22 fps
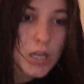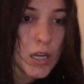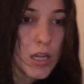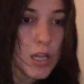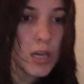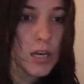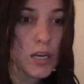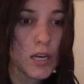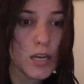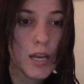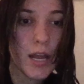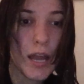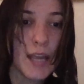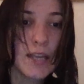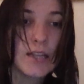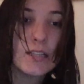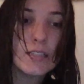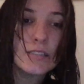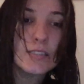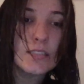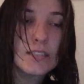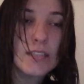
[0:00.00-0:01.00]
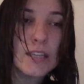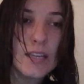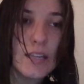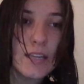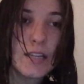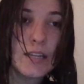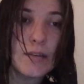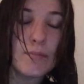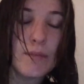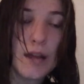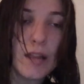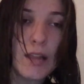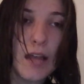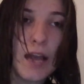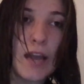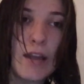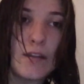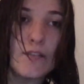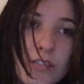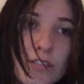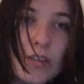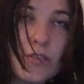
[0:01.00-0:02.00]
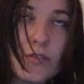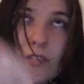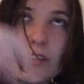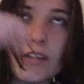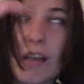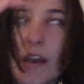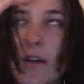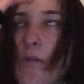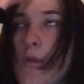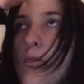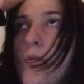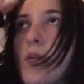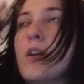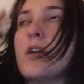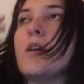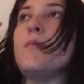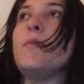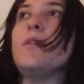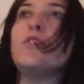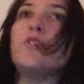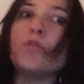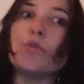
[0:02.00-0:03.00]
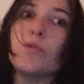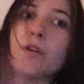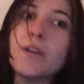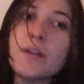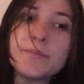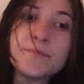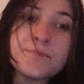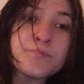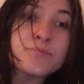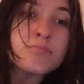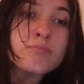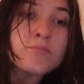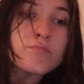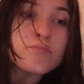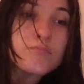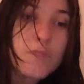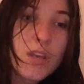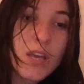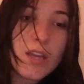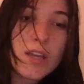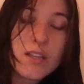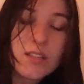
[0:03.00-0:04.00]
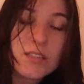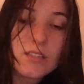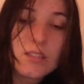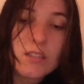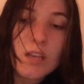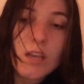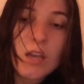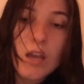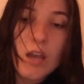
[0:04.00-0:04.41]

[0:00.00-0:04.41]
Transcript: night in my life. So today what we're going to be doing is